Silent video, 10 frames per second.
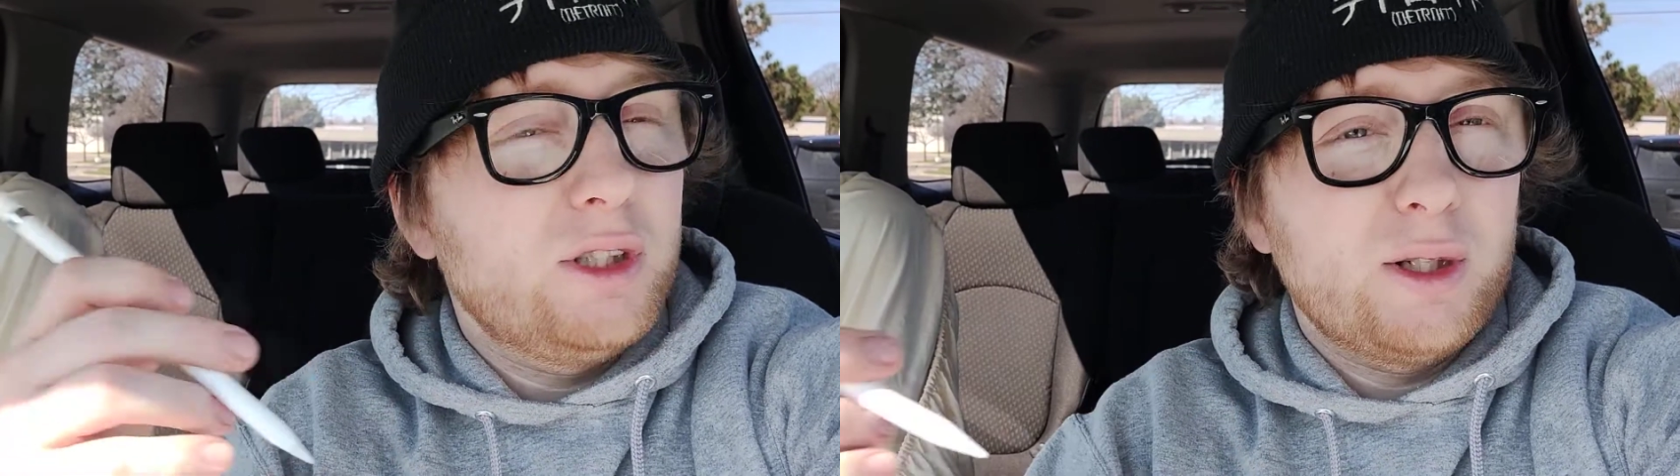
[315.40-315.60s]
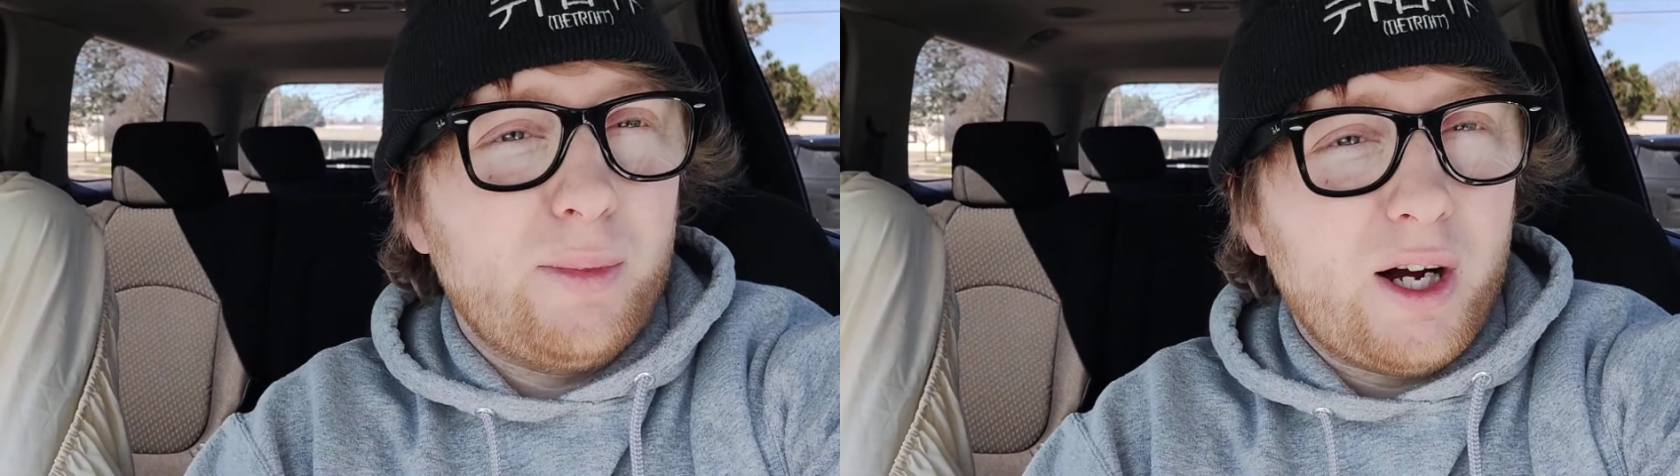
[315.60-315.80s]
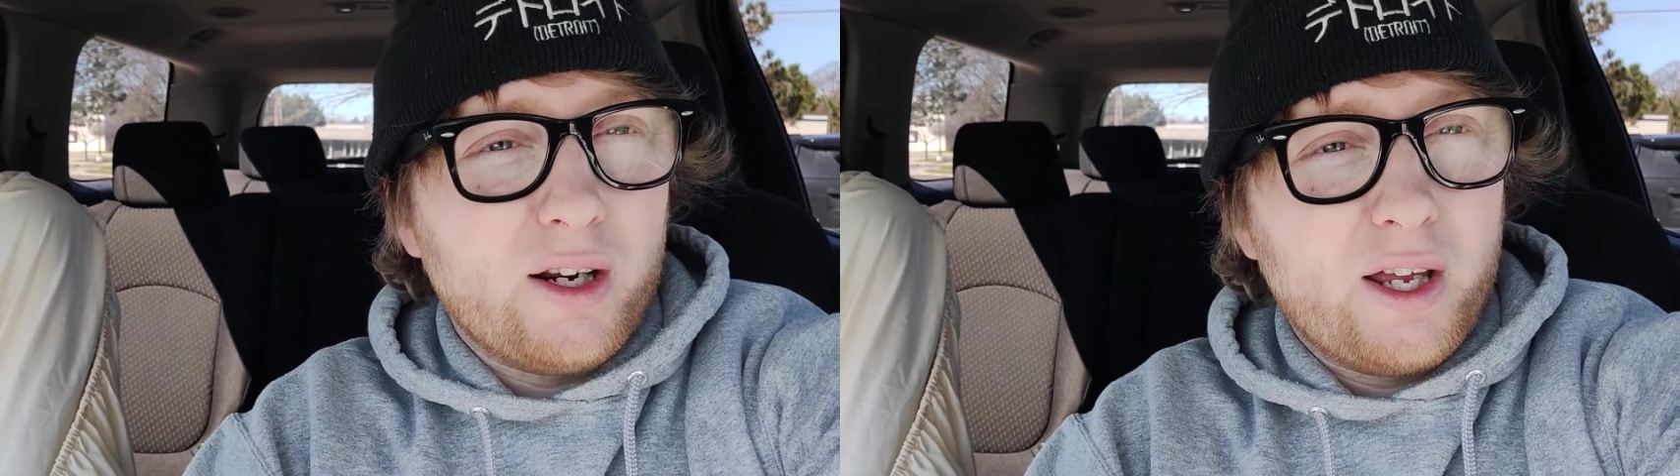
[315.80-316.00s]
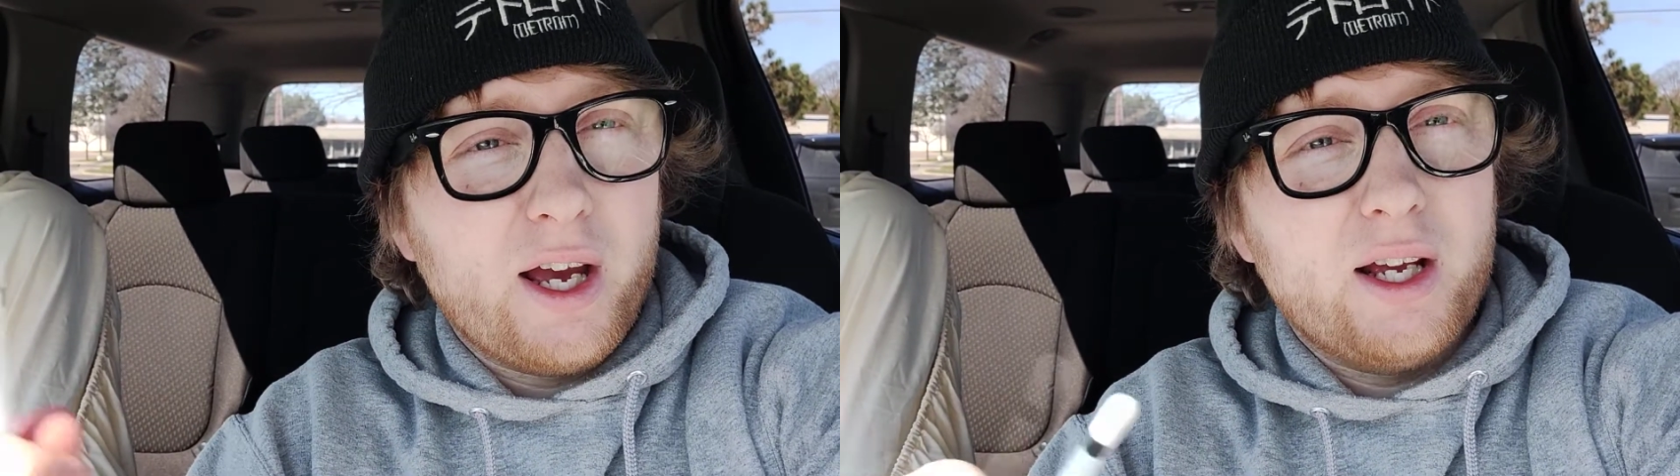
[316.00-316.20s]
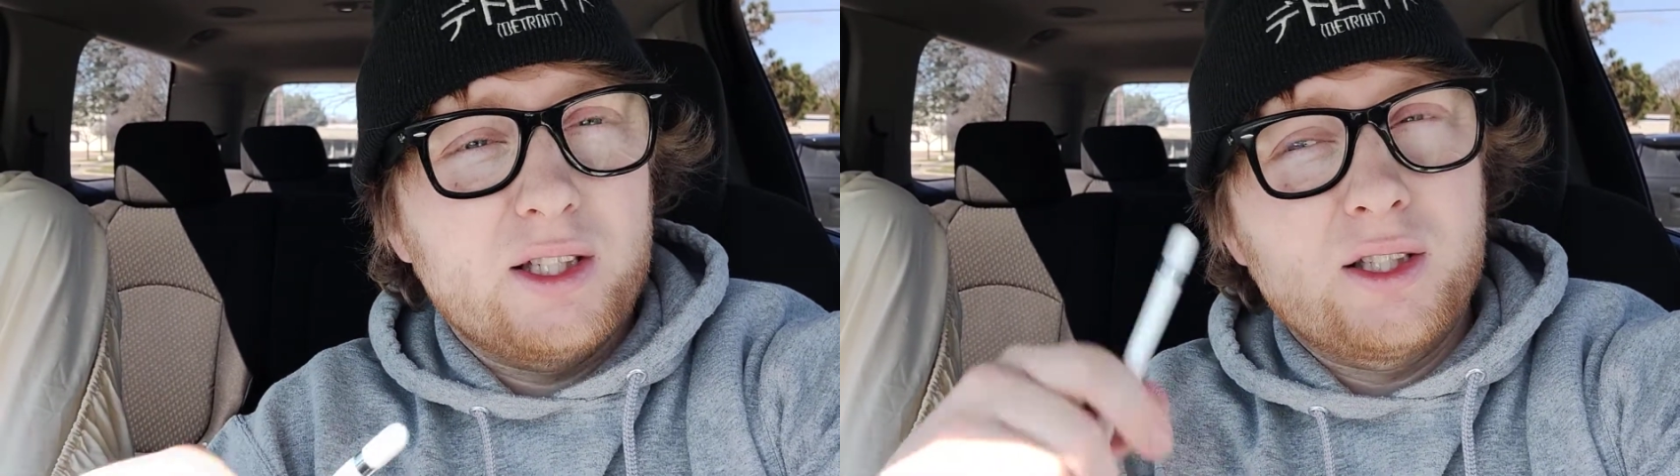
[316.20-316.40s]
always a
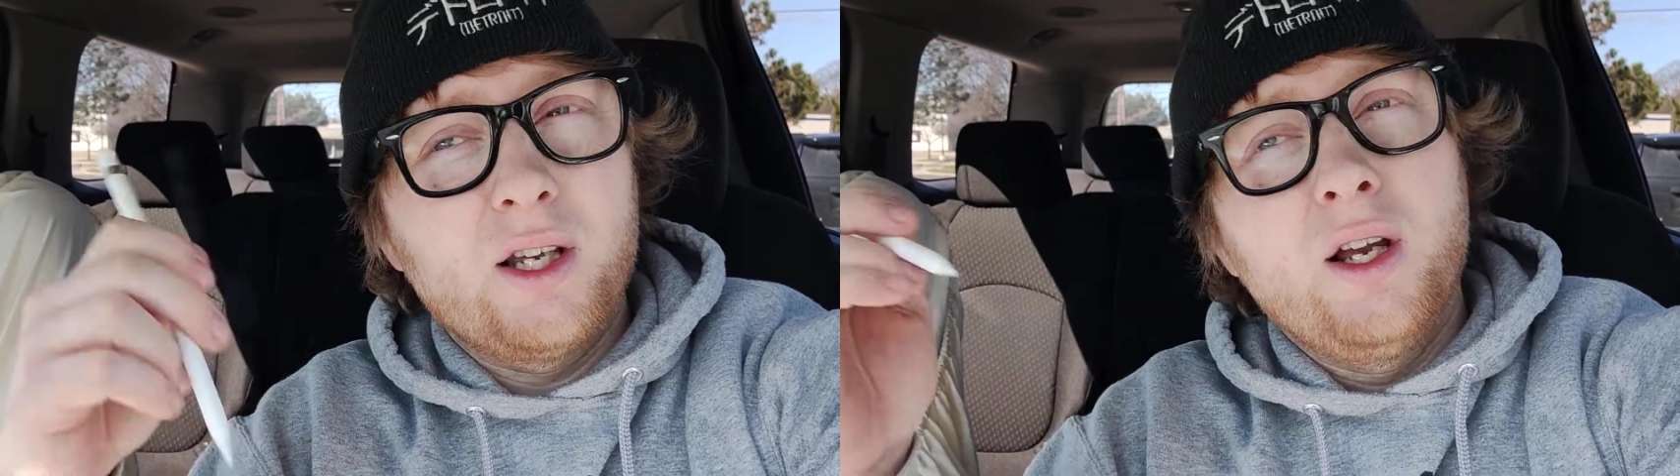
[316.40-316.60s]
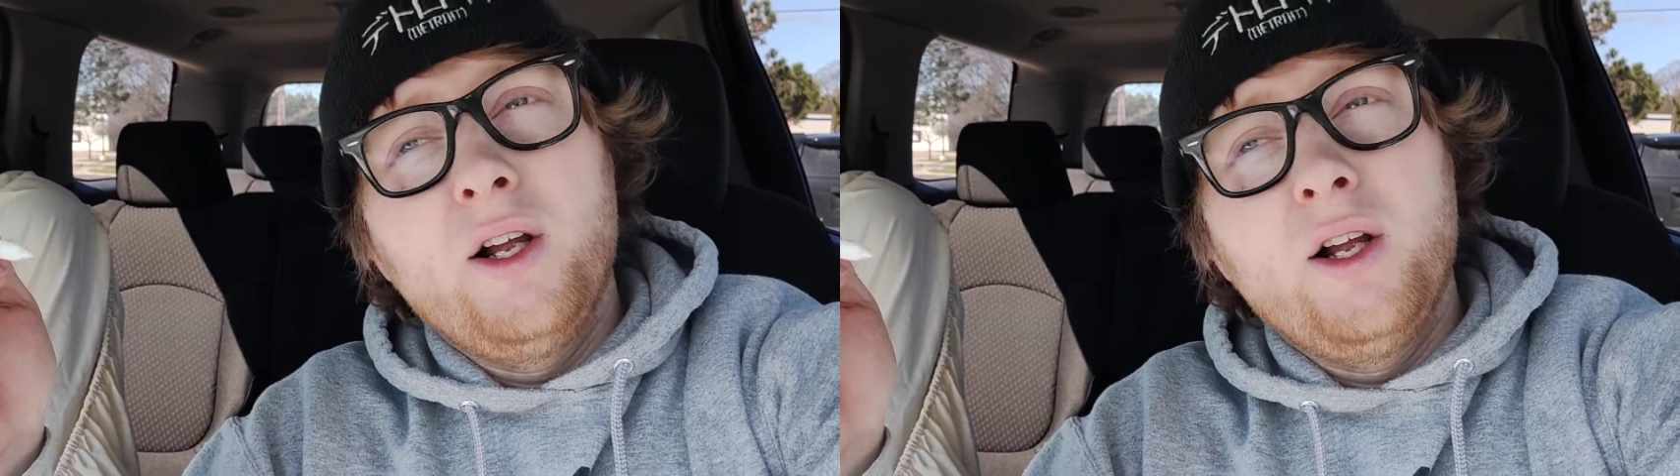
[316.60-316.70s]
podcast